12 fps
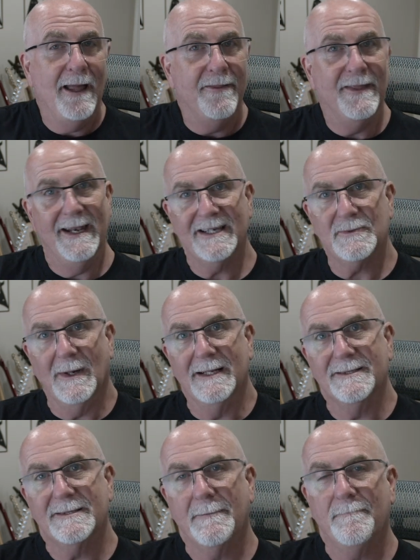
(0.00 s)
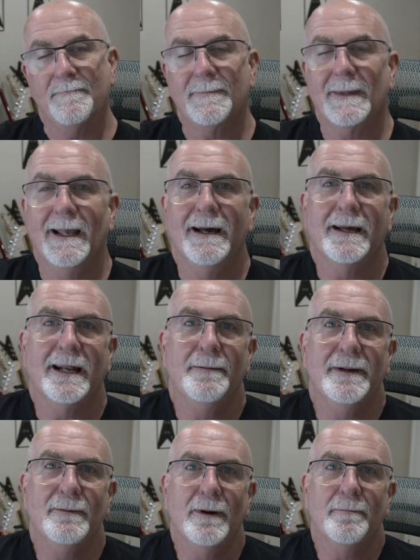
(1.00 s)
The next ones are going to
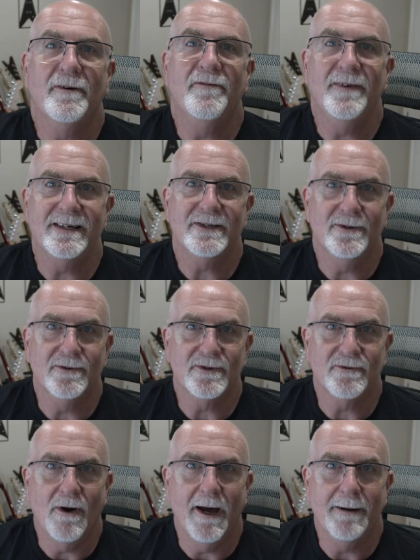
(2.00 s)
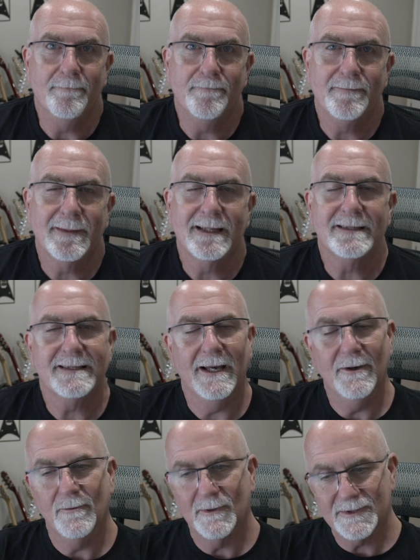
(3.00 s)
be what professionals write.
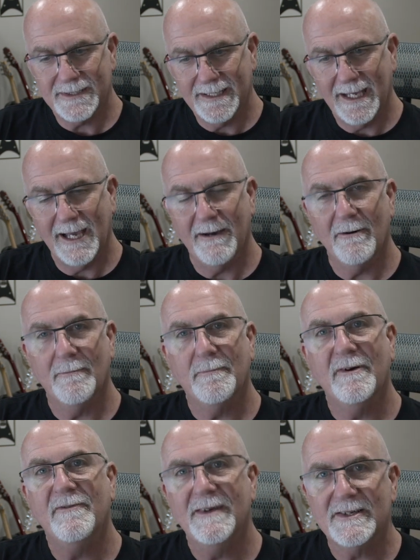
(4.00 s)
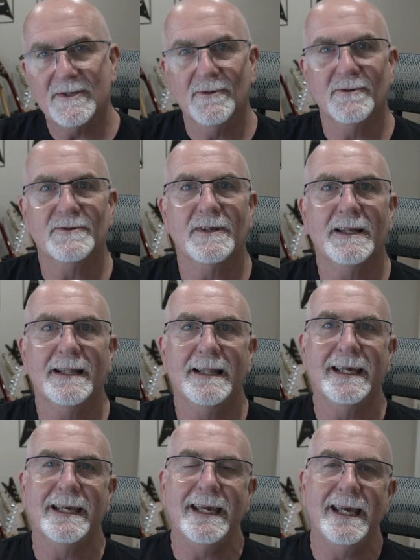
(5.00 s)
So we'll see how professionals
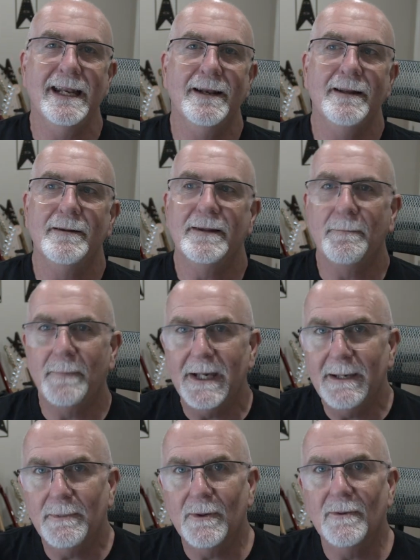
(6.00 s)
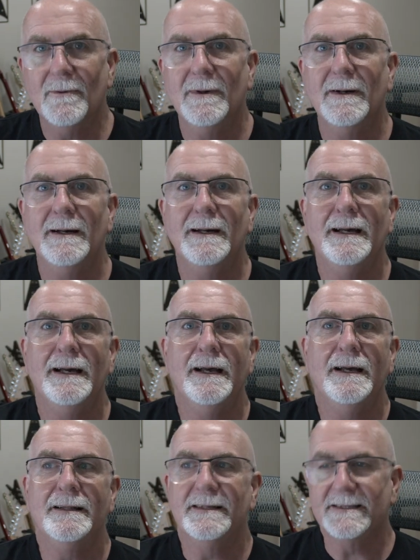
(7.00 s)
link in the people,
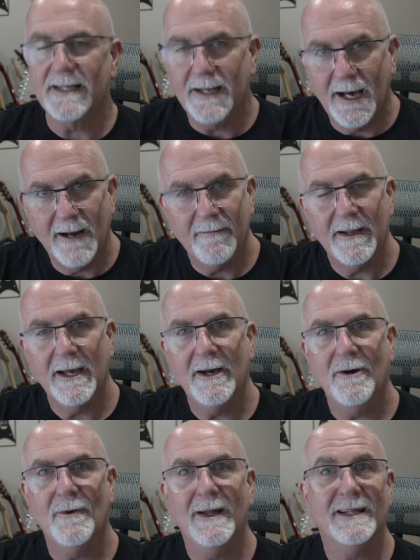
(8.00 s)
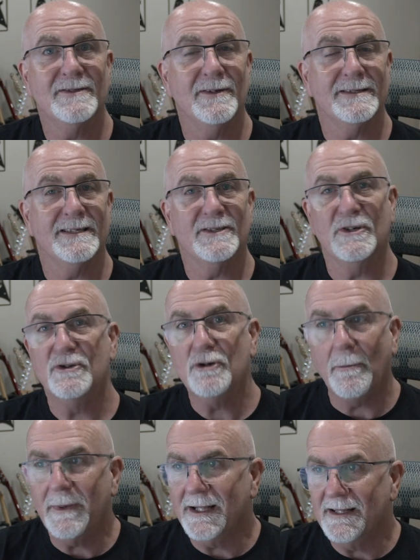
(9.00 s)
the scenario, and it's not just a
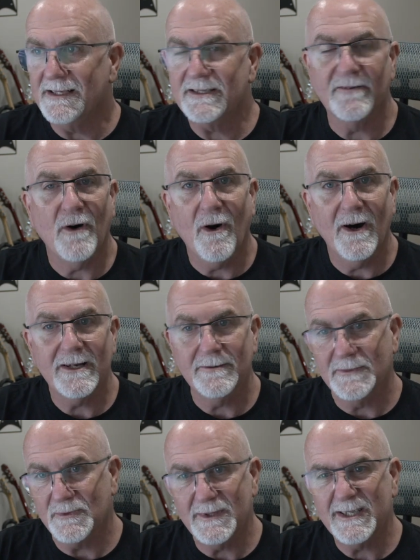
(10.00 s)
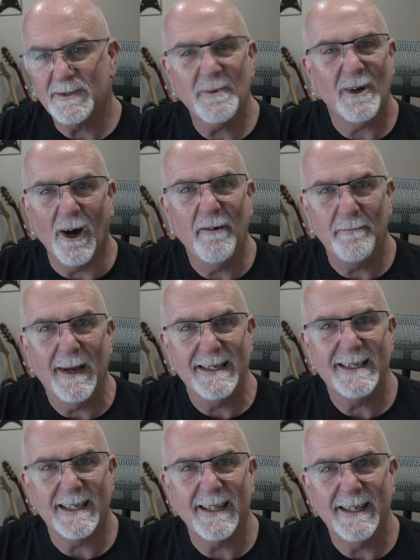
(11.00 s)
shopping list of items, which is what I've
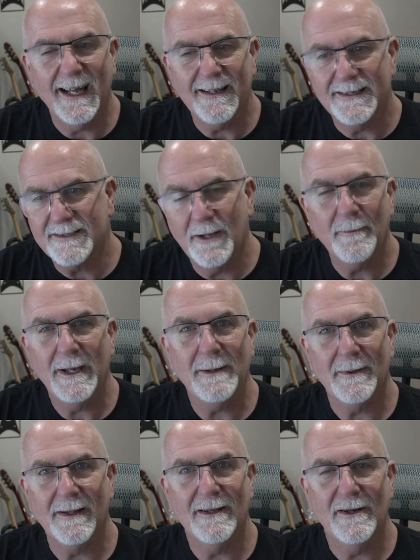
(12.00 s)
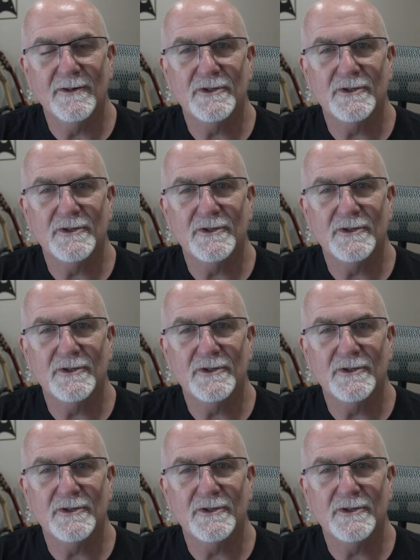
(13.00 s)
basically done. There's no people in those